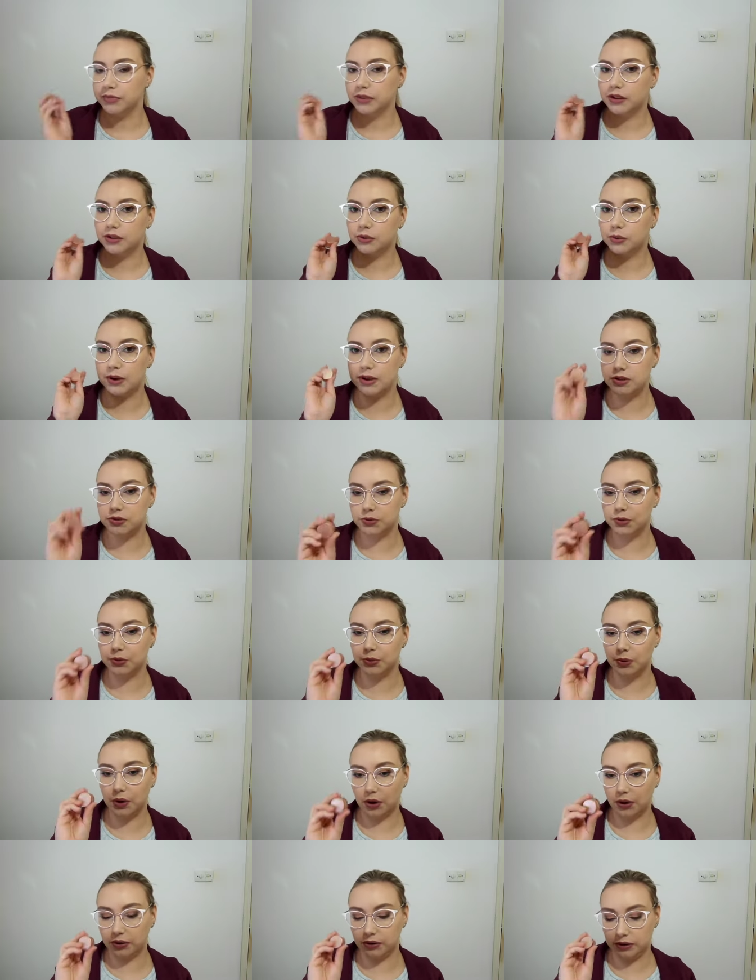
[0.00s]
So I
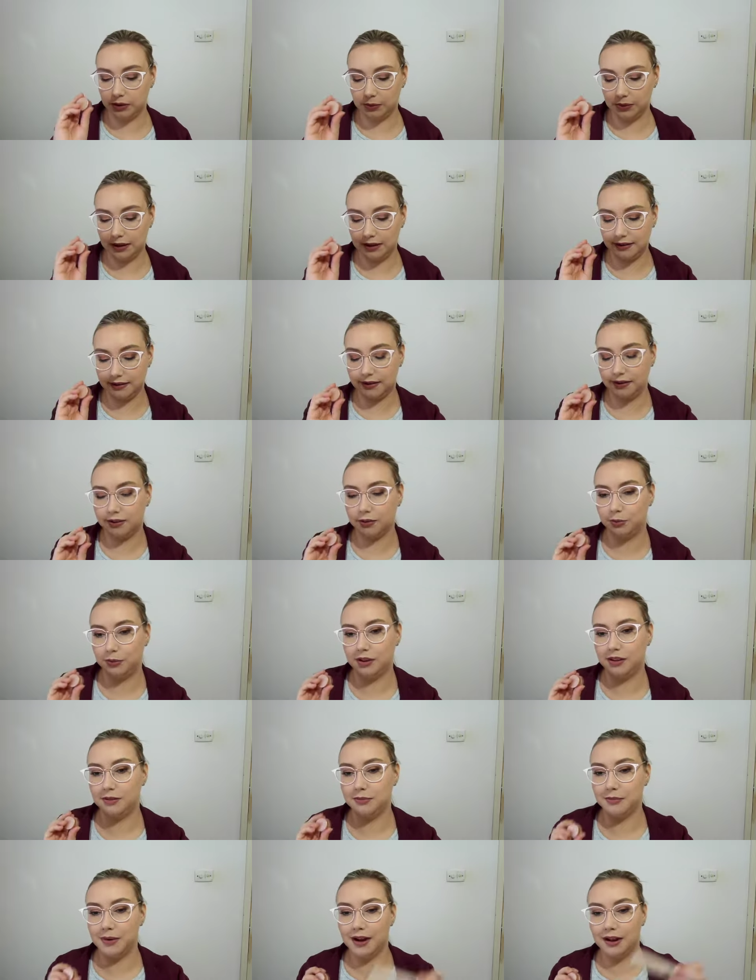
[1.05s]
do only wear this
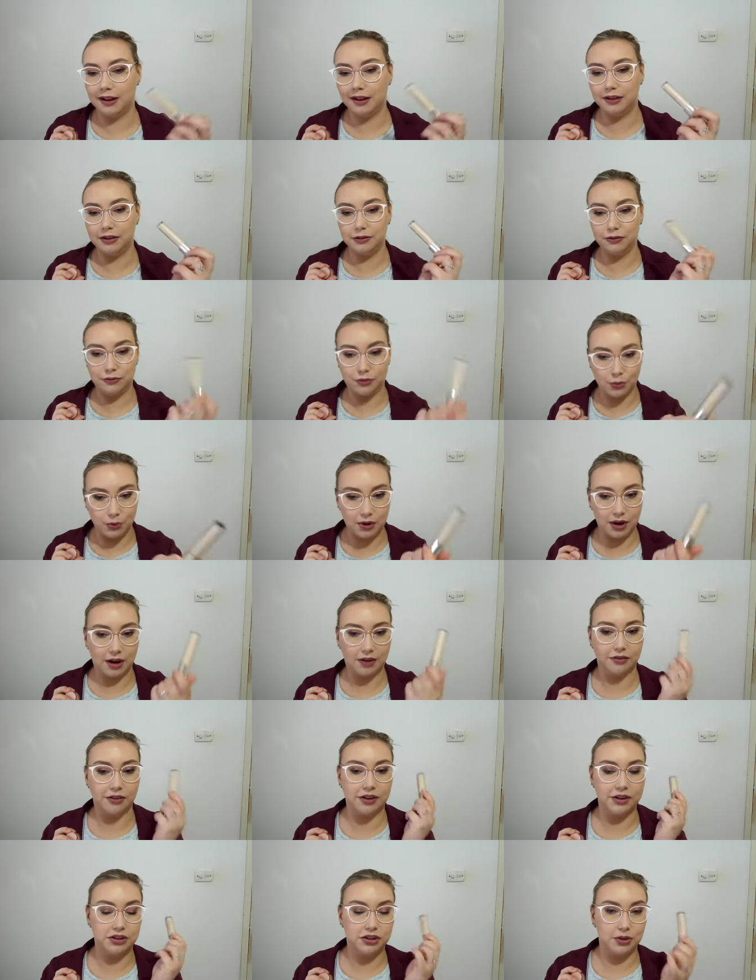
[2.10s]
with my full
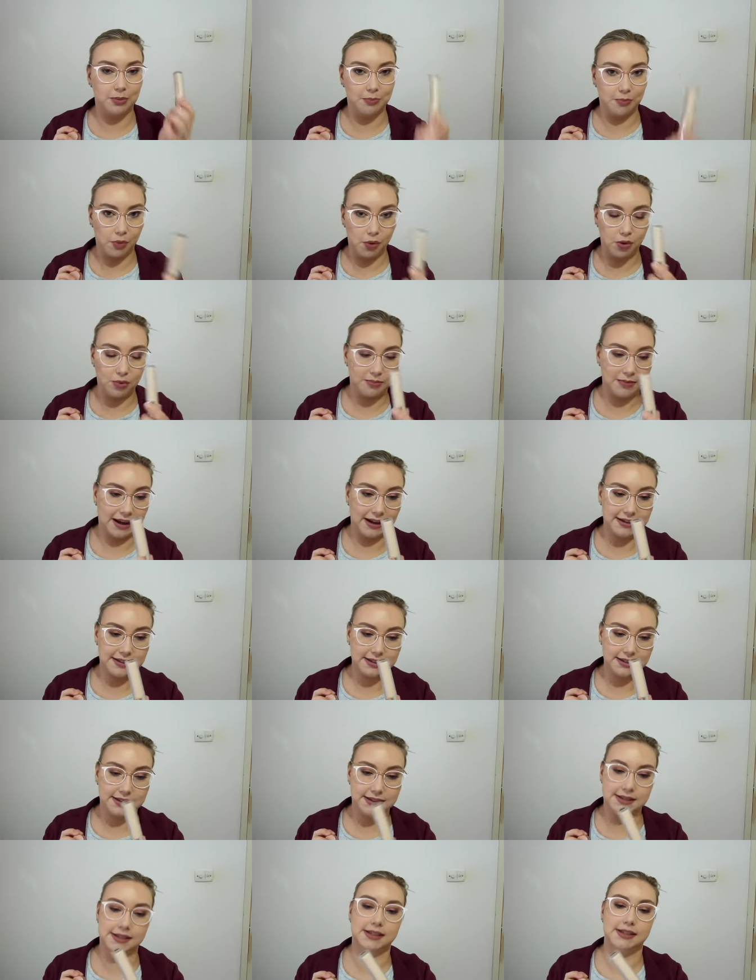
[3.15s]
coverage, more matte
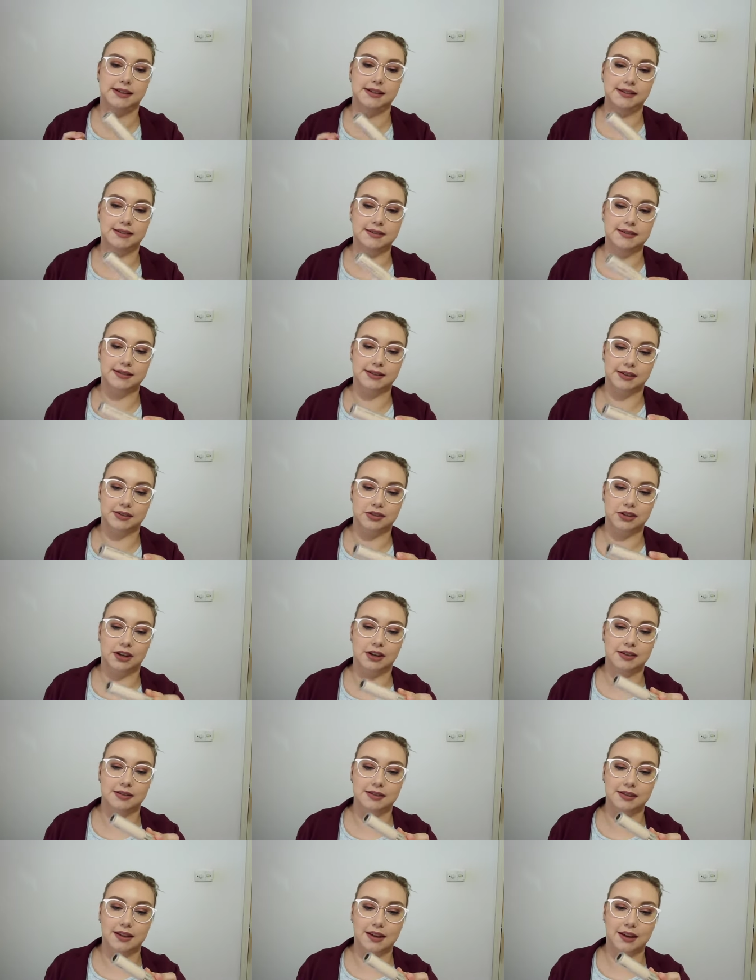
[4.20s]
concealers such
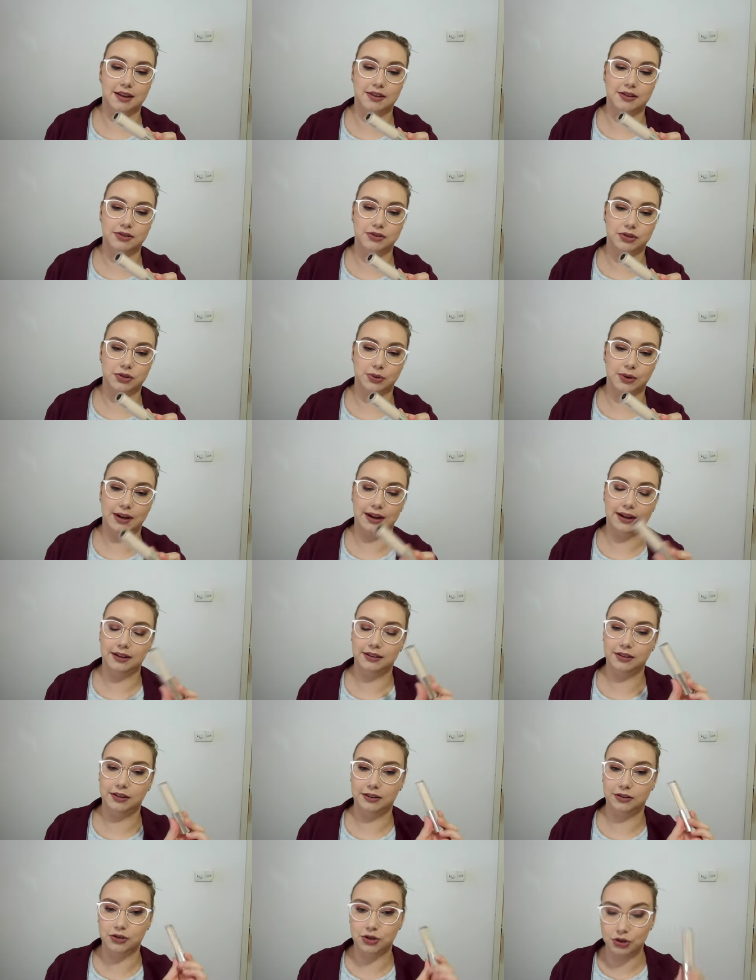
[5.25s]
as the
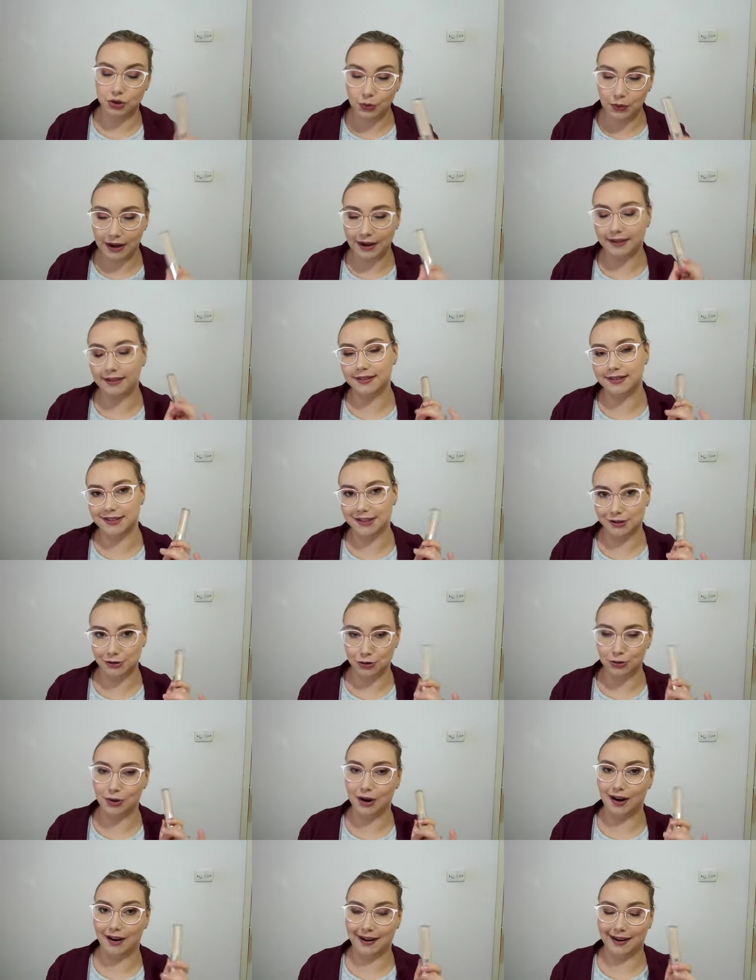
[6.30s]
Jouer
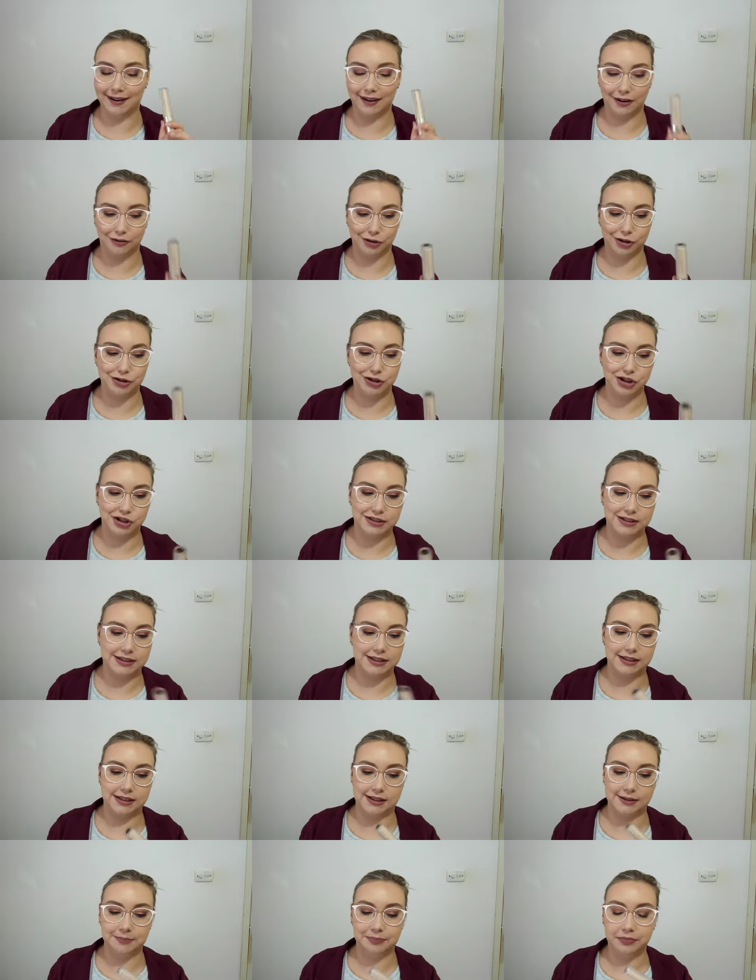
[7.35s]
Essential High Coverage
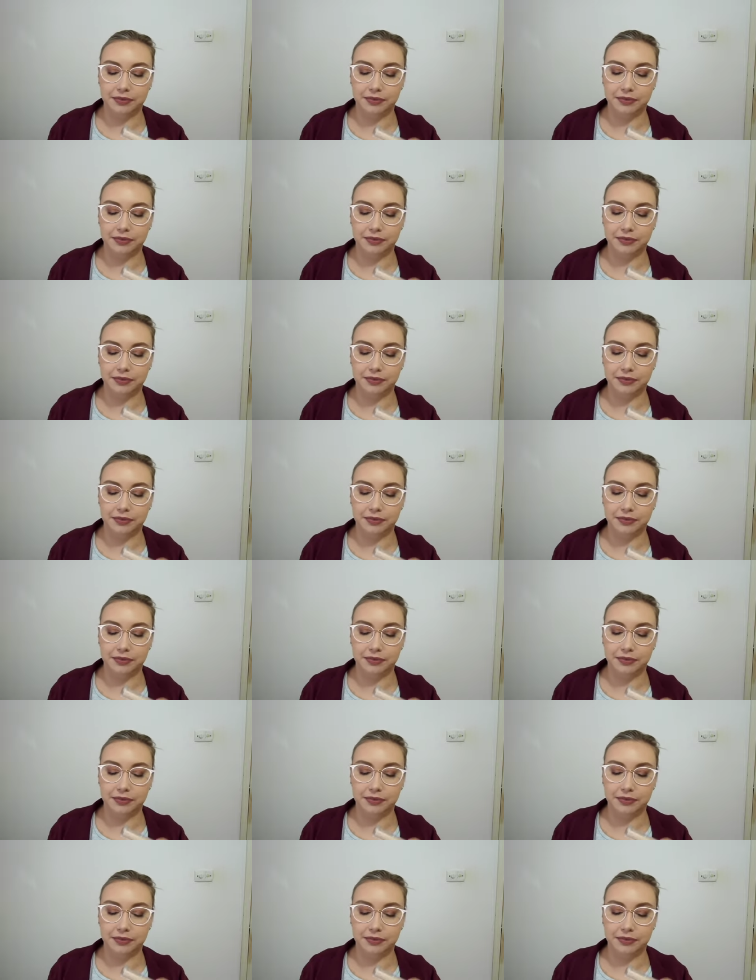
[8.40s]
Concealer,